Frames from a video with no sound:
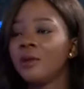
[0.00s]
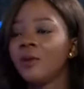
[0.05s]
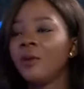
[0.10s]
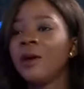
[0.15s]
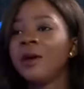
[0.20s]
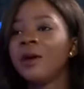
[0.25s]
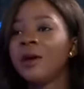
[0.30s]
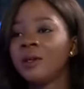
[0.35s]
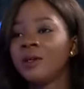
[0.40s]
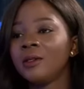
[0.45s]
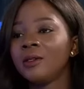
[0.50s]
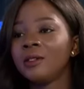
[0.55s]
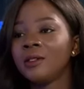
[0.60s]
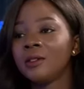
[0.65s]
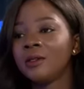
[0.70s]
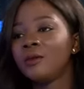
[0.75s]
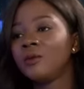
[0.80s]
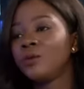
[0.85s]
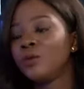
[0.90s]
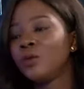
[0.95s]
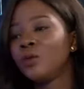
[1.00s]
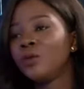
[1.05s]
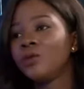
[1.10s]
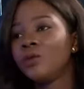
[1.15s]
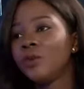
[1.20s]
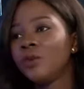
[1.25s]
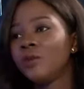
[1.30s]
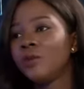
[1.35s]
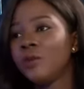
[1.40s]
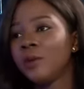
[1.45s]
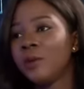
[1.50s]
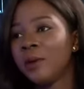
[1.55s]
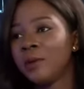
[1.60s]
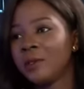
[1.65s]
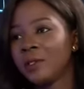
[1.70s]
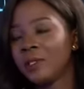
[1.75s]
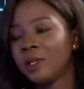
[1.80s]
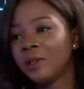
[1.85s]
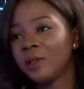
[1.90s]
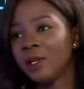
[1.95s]
Or else, 2, 3, 4
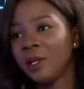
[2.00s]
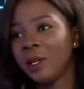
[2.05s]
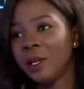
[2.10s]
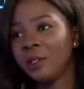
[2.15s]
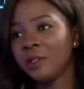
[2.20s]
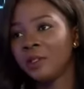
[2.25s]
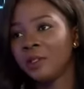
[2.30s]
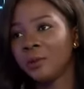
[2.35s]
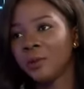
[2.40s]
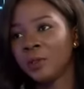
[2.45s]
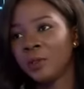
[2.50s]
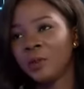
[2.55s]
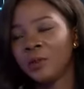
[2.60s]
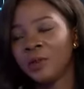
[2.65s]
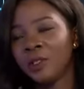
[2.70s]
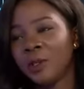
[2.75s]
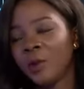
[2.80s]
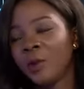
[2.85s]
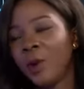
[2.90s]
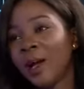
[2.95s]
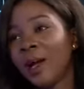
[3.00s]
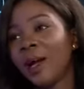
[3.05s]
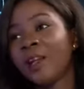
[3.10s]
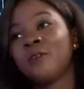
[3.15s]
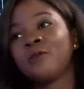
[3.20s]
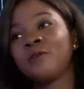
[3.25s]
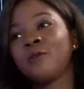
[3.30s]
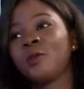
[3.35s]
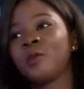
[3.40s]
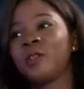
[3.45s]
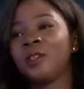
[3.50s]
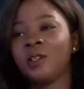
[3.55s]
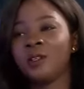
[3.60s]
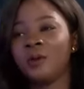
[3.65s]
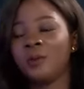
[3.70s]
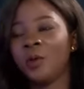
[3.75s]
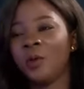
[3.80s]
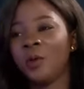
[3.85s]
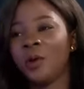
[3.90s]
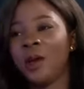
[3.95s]
months down the line, somebody will say, oh, I can't afford it
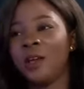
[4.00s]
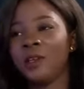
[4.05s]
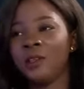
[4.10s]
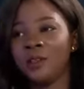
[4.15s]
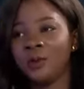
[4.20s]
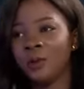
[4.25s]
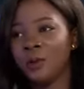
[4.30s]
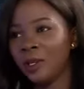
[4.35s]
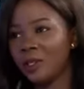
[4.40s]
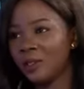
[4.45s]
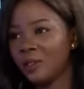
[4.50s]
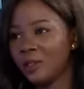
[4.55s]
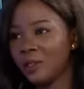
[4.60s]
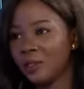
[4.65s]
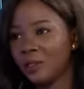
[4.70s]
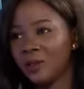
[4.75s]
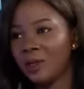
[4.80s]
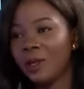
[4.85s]
anymore, I need to exit.